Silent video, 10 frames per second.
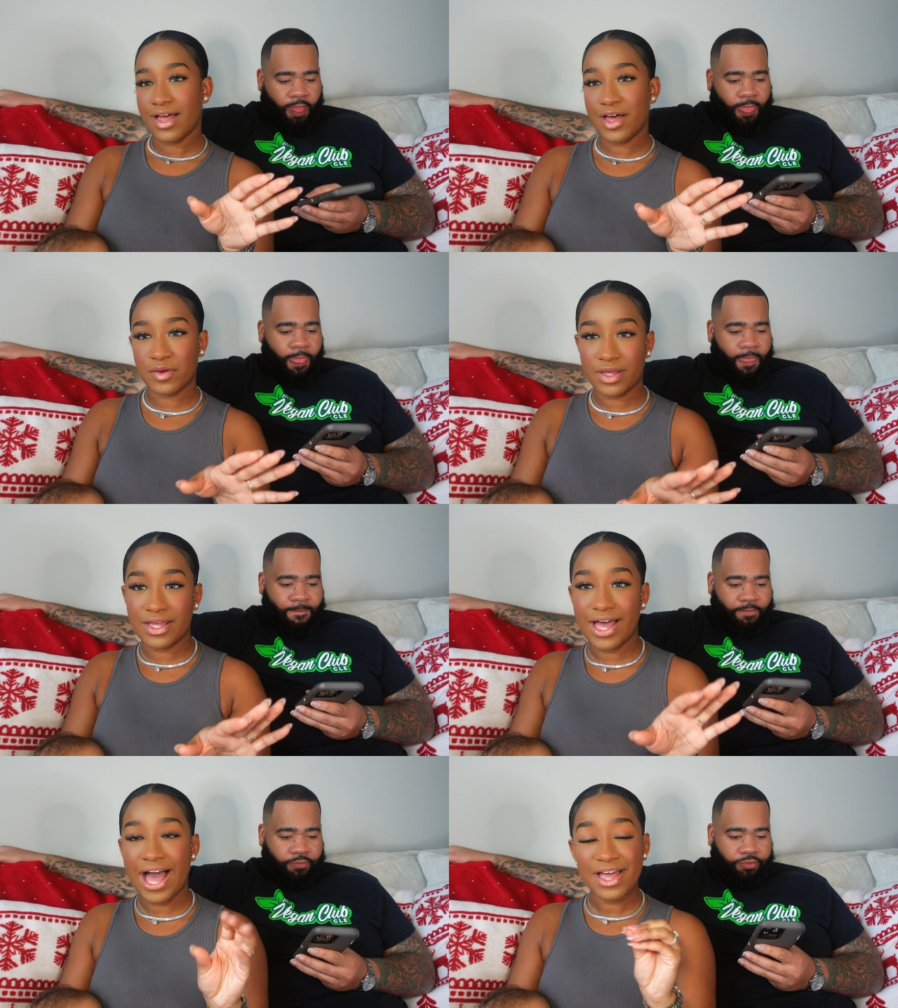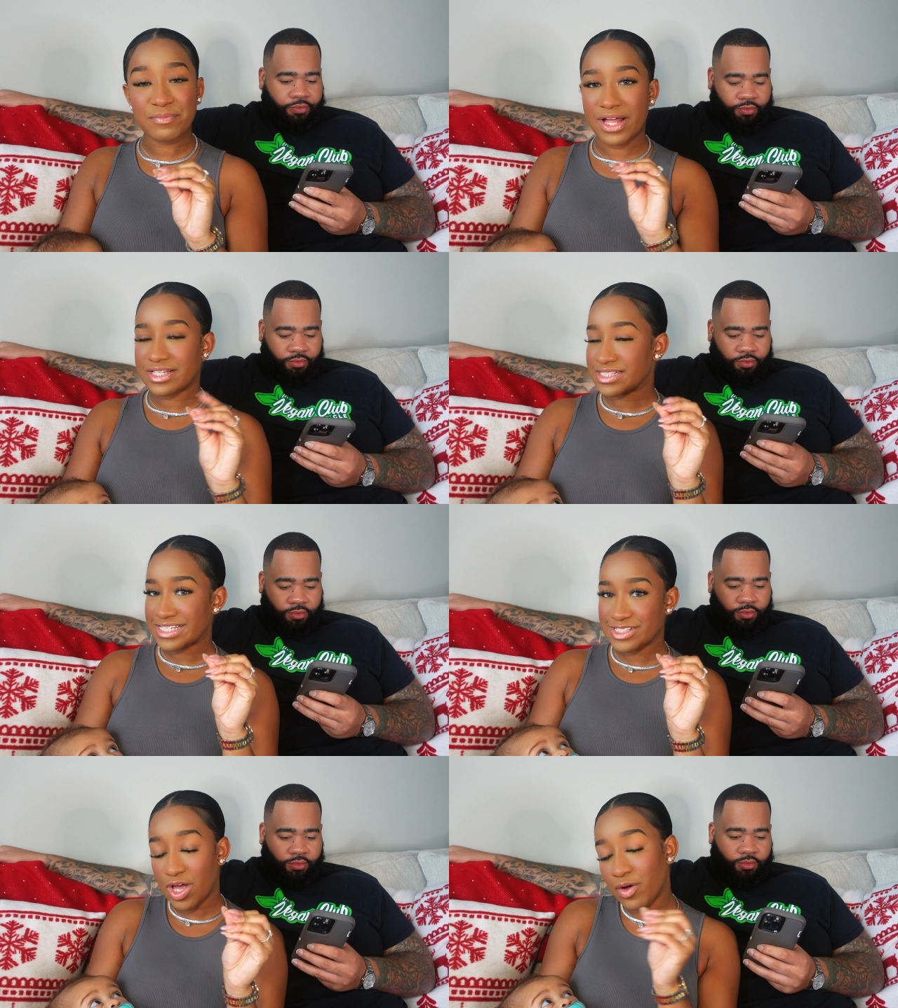Speaker 1: All right, I
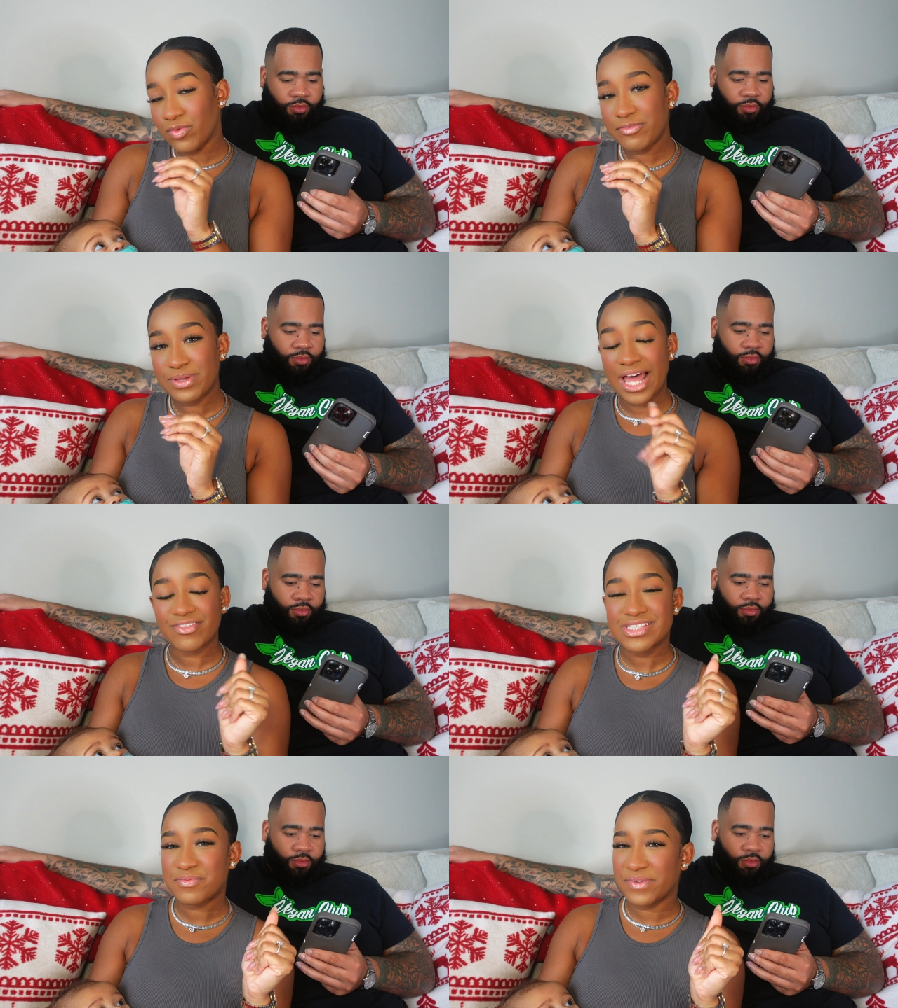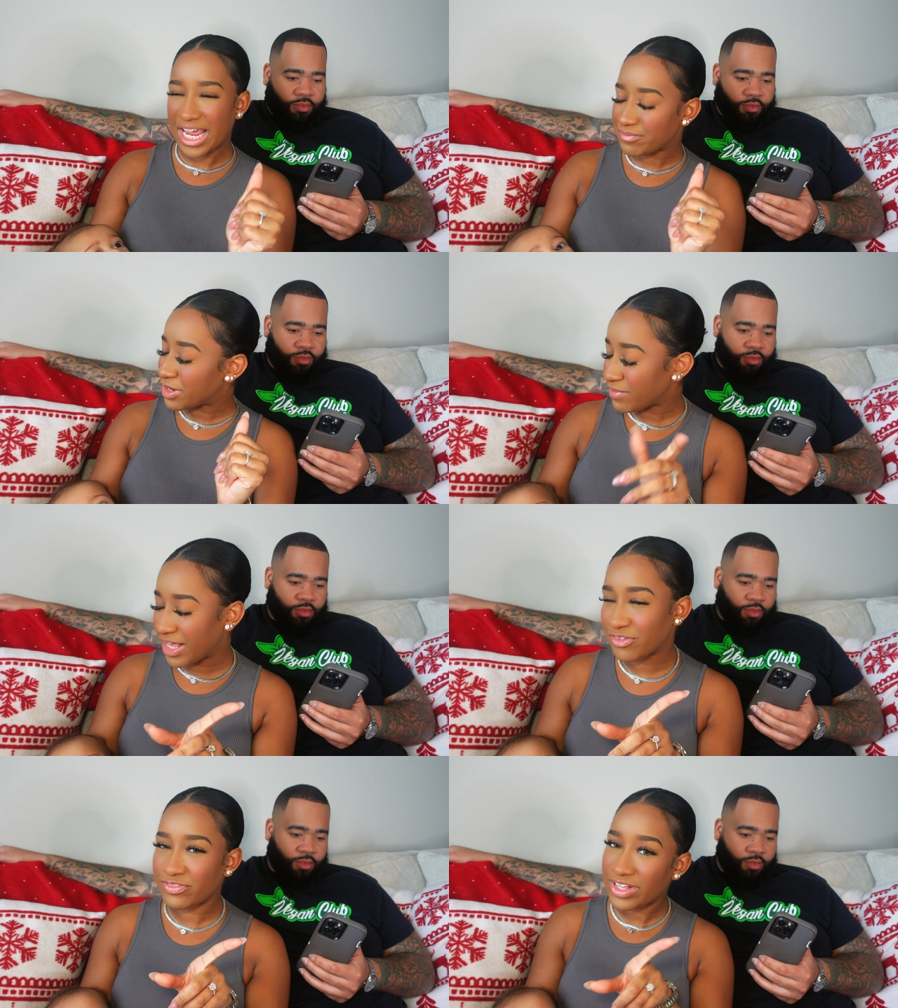apologize, y'all. We've been having some camera
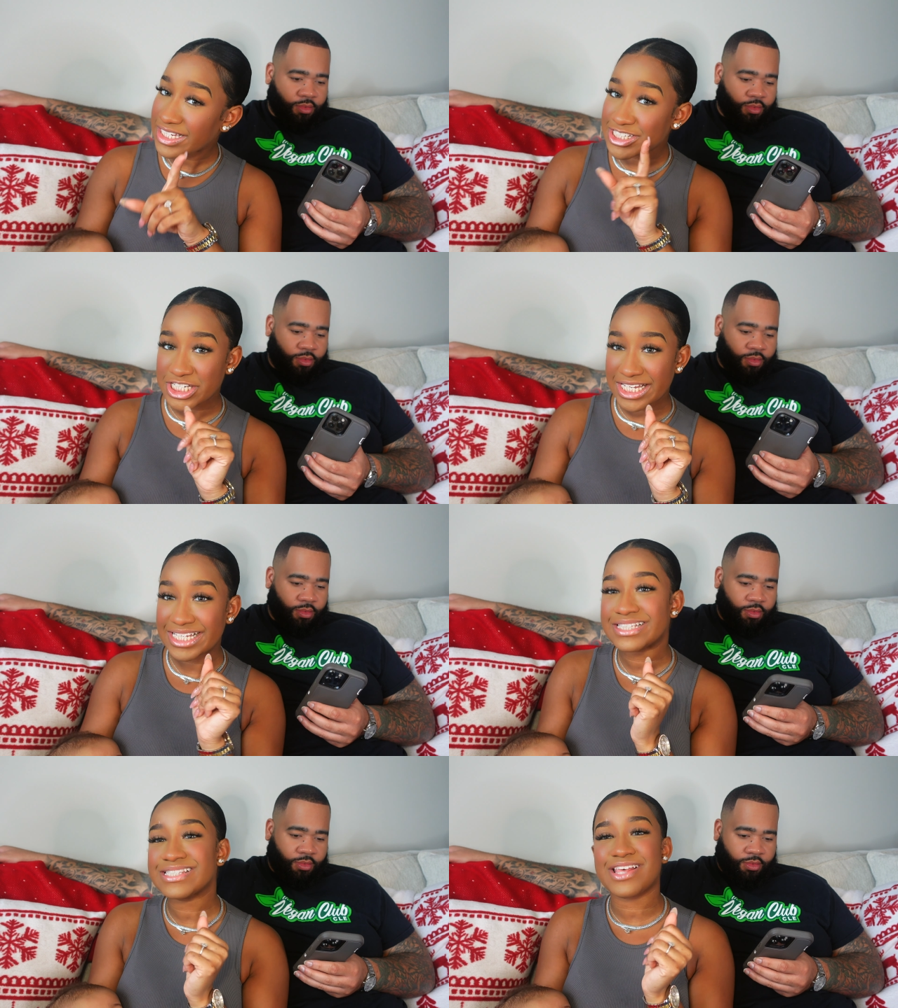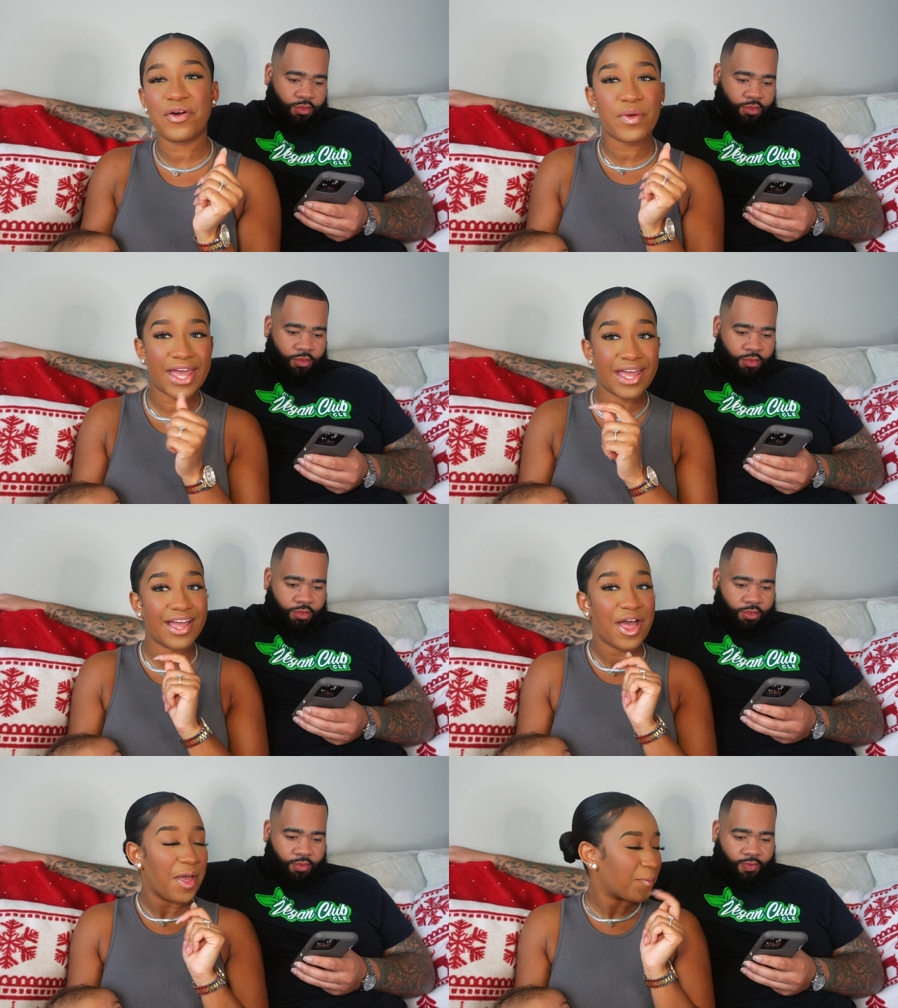malfunctions, okay?